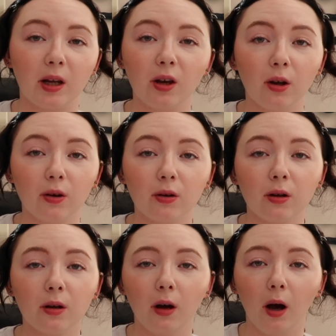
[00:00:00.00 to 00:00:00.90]
good.
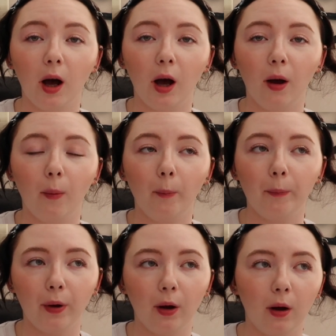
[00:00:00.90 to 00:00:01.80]

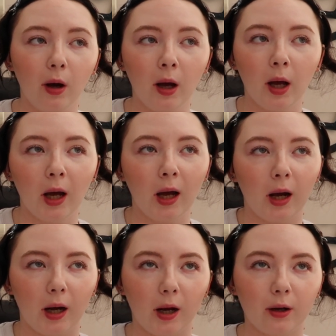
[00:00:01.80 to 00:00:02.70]
But
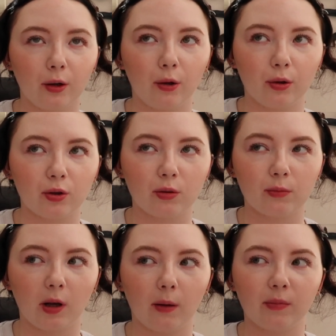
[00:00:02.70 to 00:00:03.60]
I know that
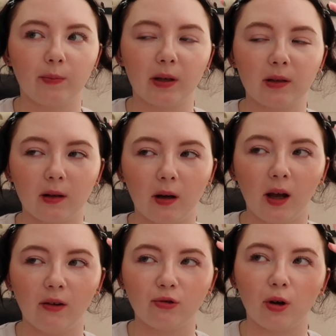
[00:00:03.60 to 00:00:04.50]
sometimes, because I
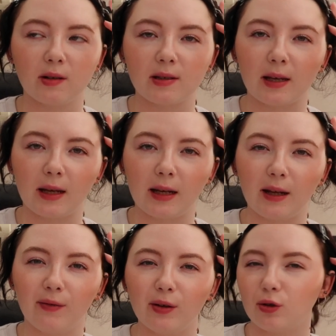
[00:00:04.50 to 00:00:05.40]
have dry skin,
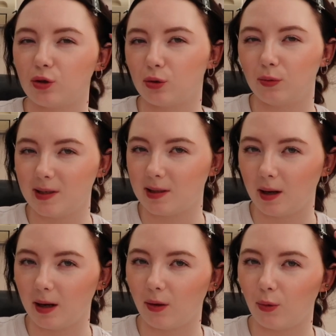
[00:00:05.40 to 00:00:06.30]
if it doesn't always
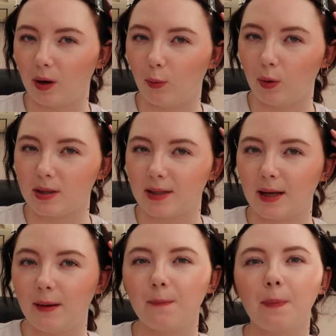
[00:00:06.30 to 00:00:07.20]
turn out the way I want
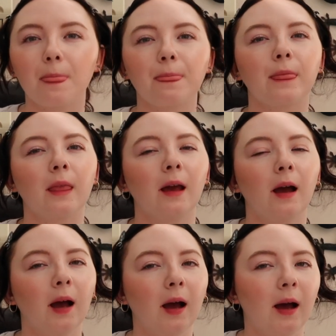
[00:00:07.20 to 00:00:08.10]
it,
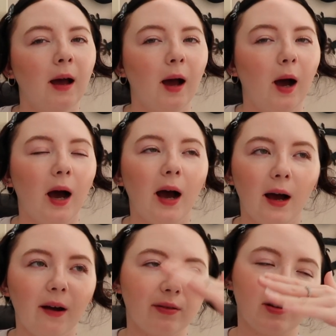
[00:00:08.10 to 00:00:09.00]
I
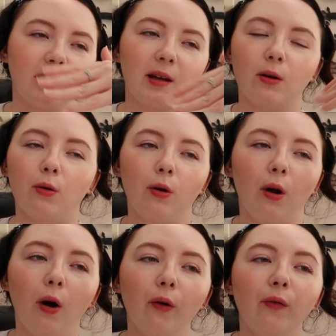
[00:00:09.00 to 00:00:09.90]
have to take it all
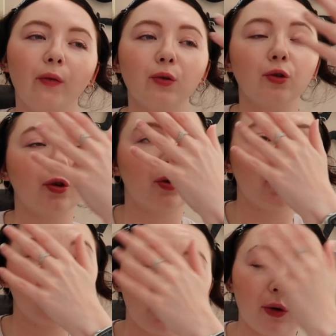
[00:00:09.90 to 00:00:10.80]
off,
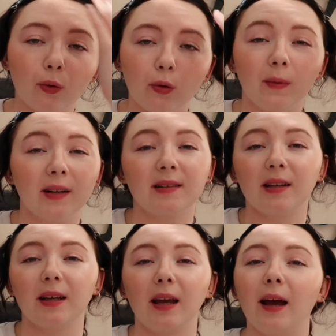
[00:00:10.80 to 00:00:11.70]
do all my
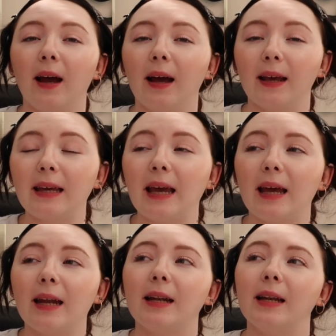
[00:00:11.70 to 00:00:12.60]
skincare
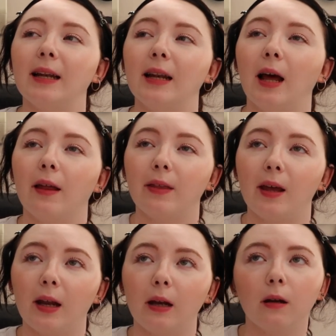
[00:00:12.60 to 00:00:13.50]
again, and
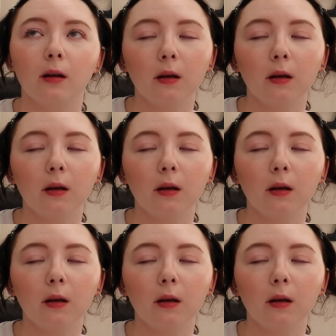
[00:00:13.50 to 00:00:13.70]
then